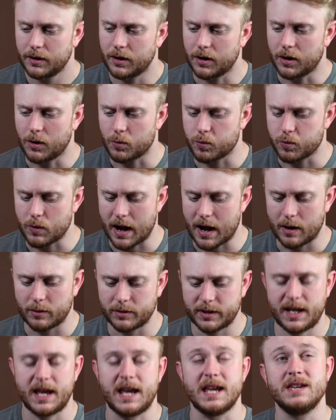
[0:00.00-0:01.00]

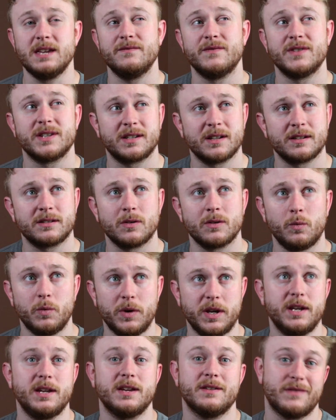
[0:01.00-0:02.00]
around 8 visits a
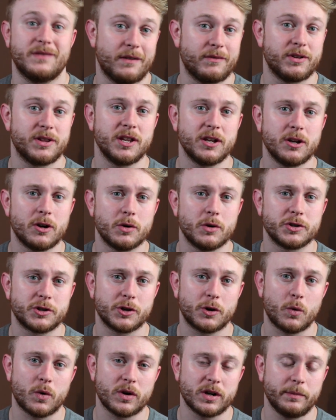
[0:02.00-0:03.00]
week if everything goes
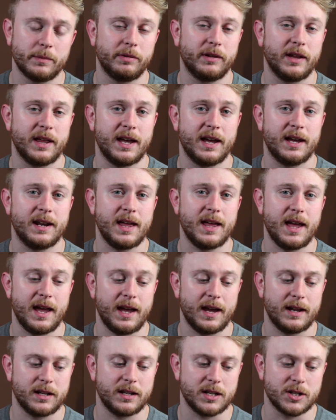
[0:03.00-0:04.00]
according to plan,
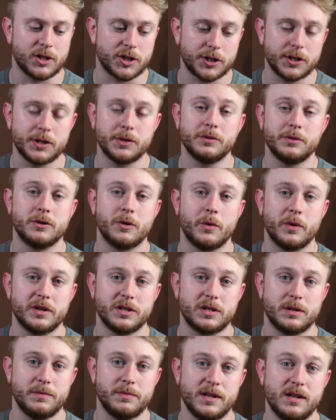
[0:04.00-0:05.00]
and it's soon going
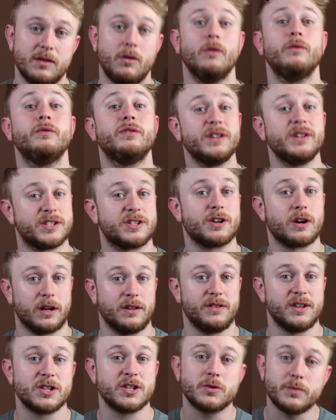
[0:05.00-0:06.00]
to be, hopefully
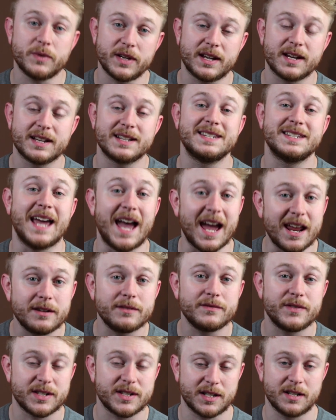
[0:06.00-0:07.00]
starting this week,
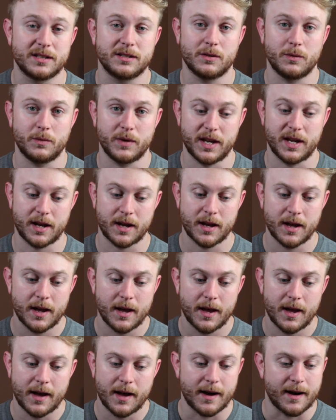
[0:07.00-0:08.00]
10 visits a week.
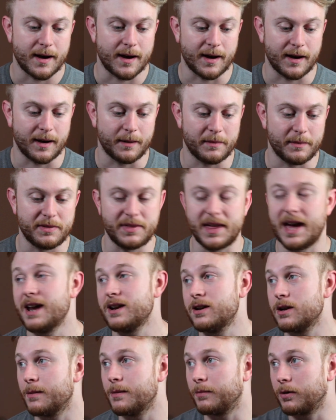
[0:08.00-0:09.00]
That
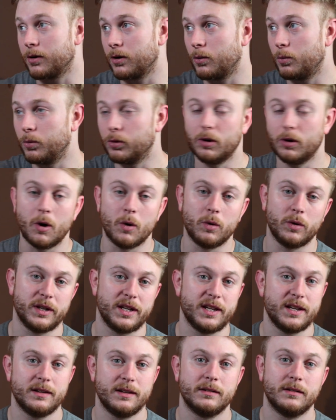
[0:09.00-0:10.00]
number will
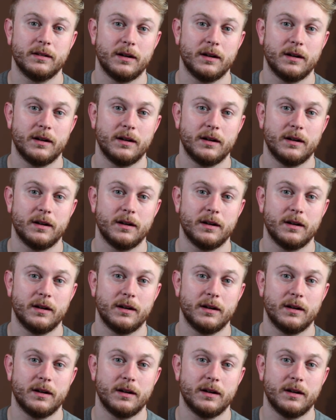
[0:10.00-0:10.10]
only